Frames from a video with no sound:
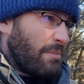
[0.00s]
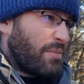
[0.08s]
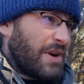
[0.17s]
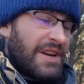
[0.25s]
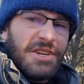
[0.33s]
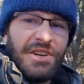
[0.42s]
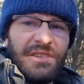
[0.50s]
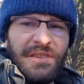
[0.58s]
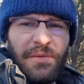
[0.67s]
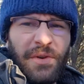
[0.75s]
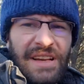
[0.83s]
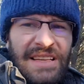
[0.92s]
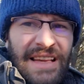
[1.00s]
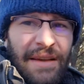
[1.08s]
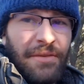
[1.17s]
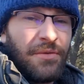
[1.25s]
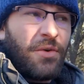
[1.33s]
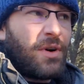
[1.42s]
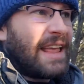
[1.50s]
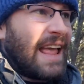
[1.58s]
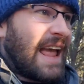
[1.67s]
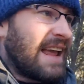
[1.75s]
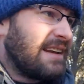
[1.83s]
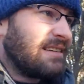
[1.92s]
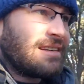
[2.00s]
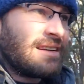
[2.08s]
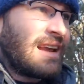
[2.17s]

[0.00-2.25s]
pretty sure it's a 47, 48.